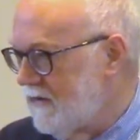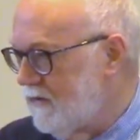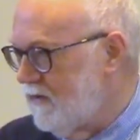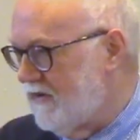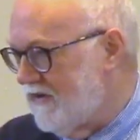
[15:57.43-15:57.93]

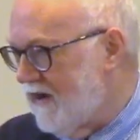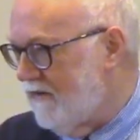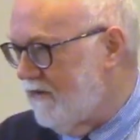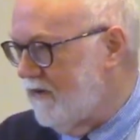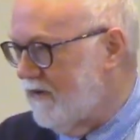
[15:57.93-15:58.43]
which is hard
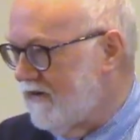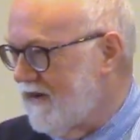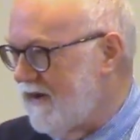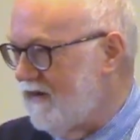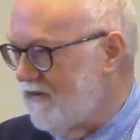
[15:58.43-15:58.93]
for you because I
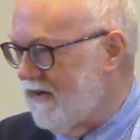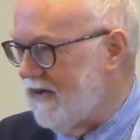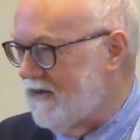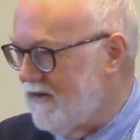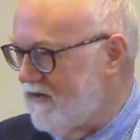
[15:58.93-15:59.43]
usually get to